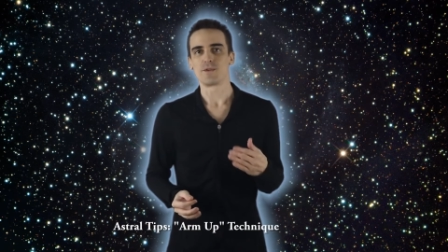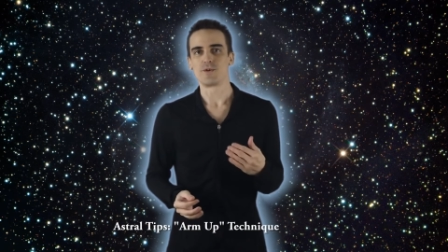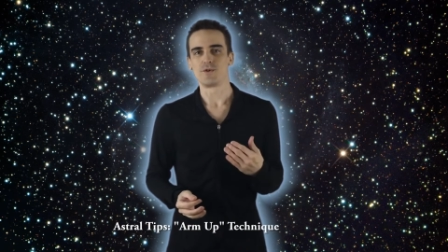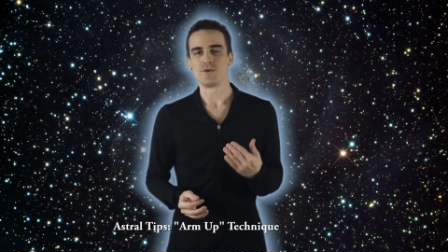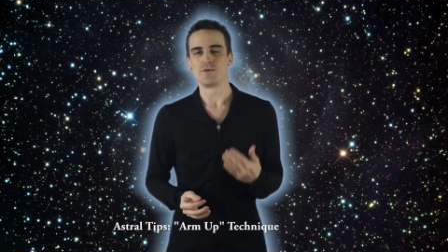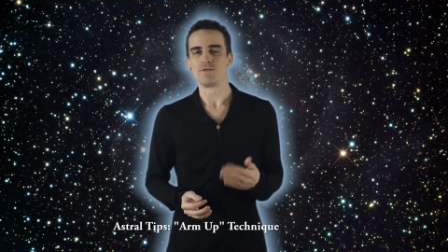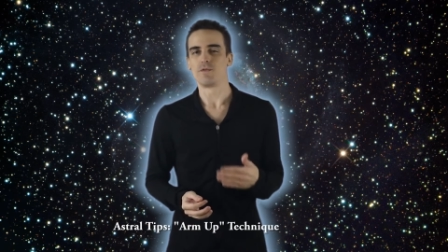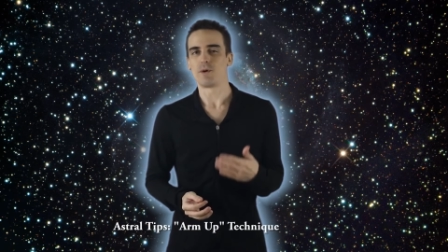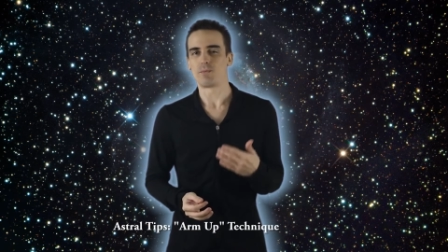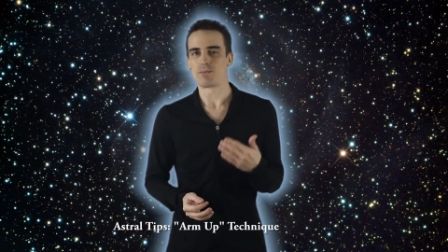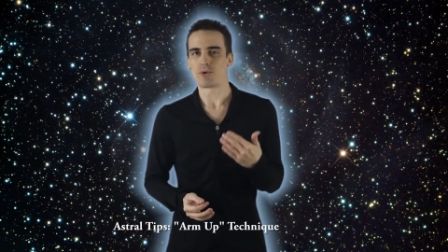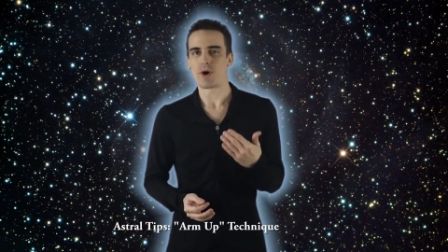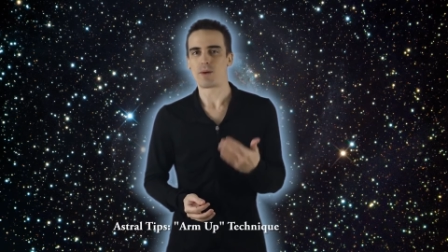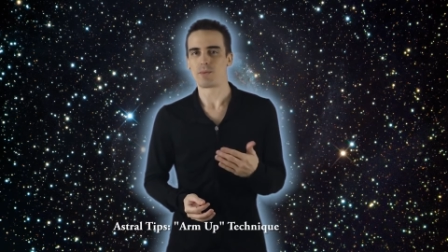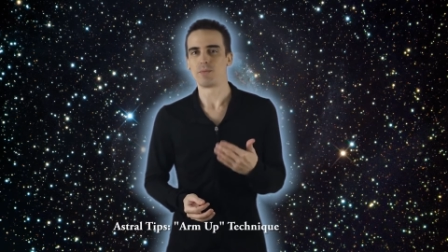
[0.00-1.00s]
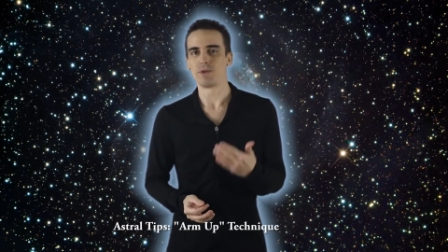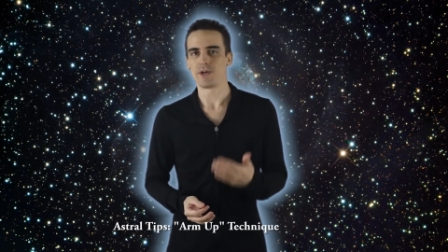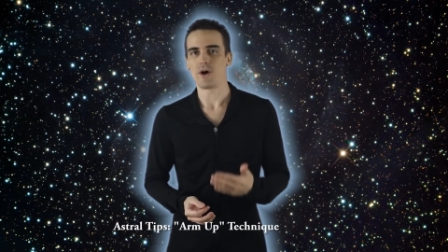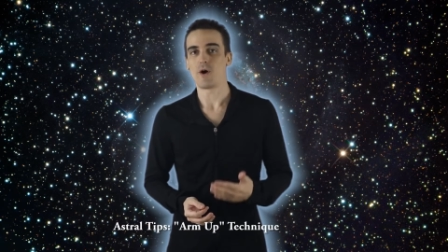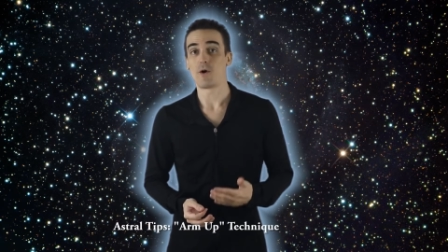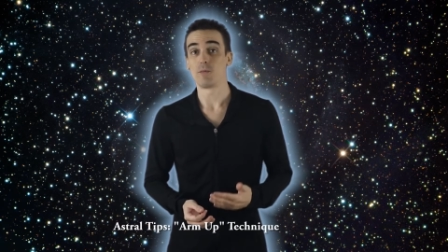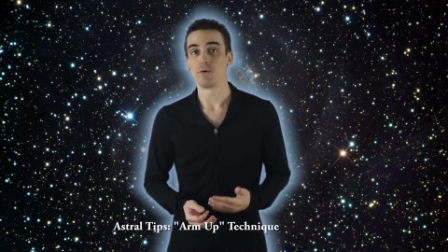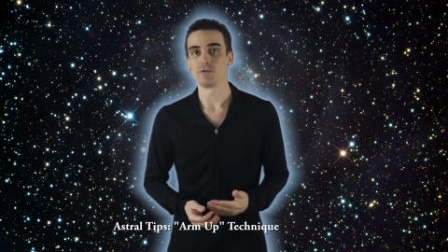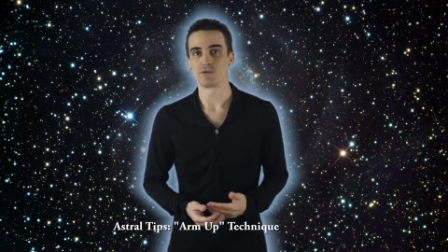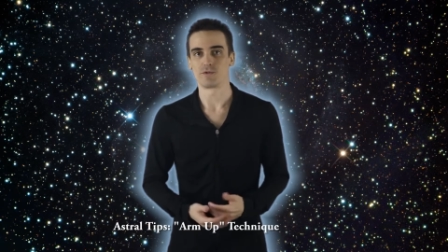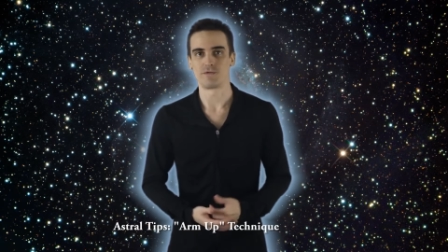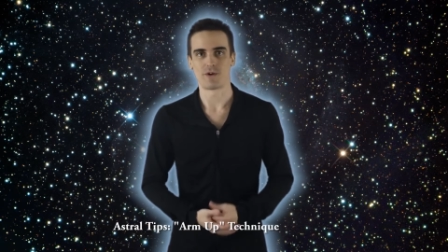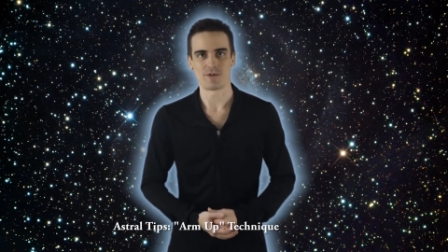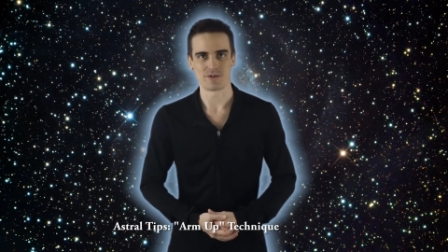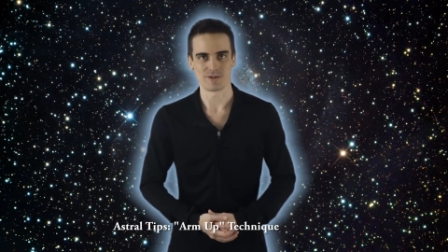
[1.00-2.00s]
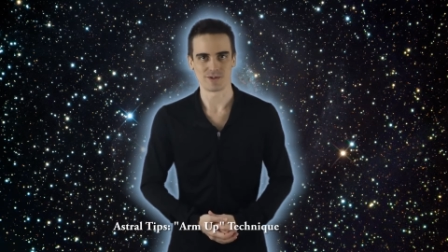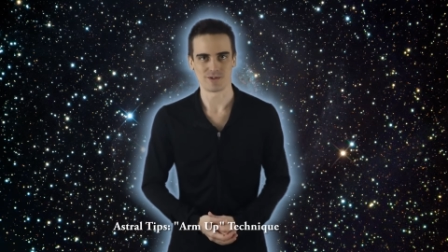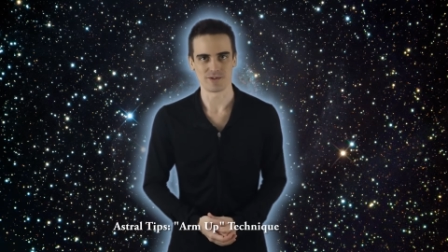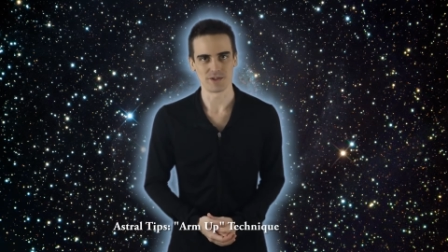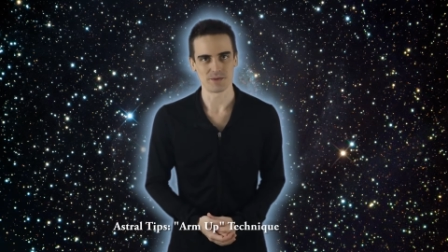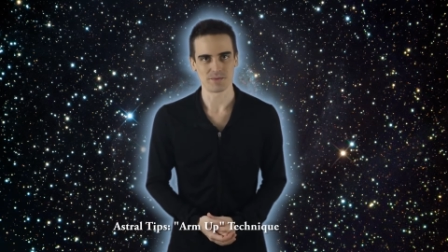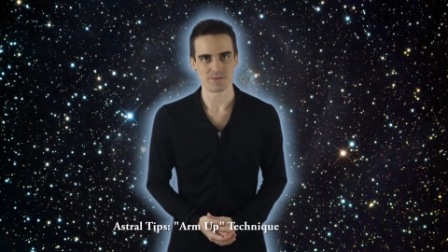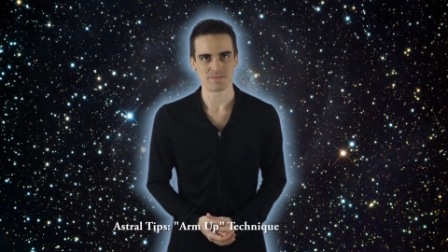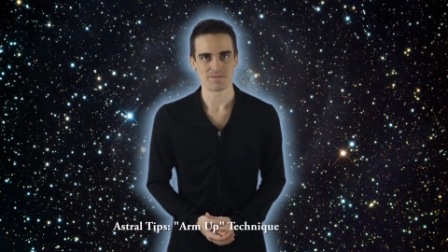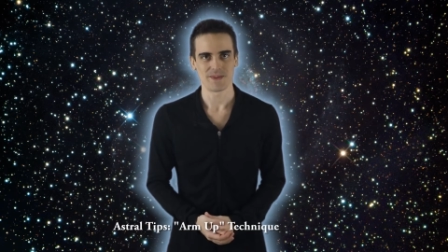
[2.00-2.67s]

you've probably almost fallen asleep.